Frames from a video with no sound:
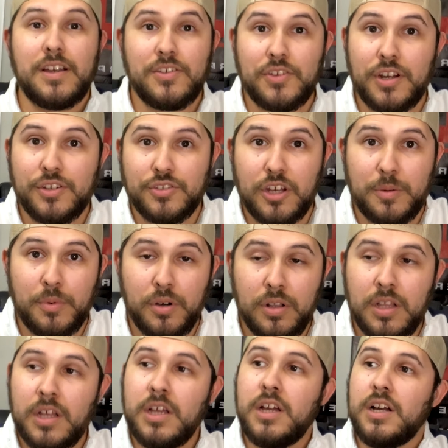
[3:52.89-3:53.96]
Sorry, I shot them
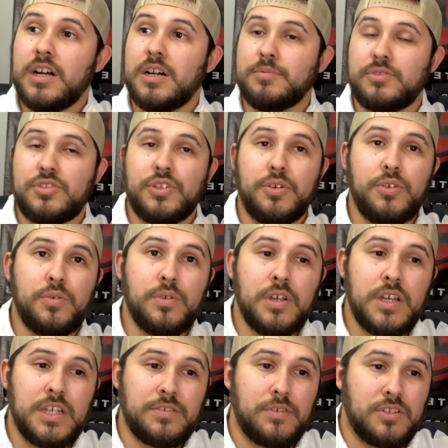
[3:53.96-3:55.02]
all. Um, to show you
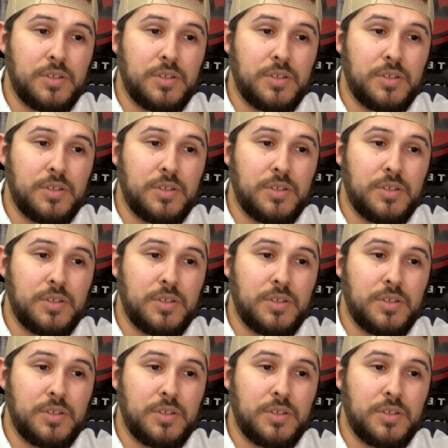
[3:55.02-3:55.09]
as far as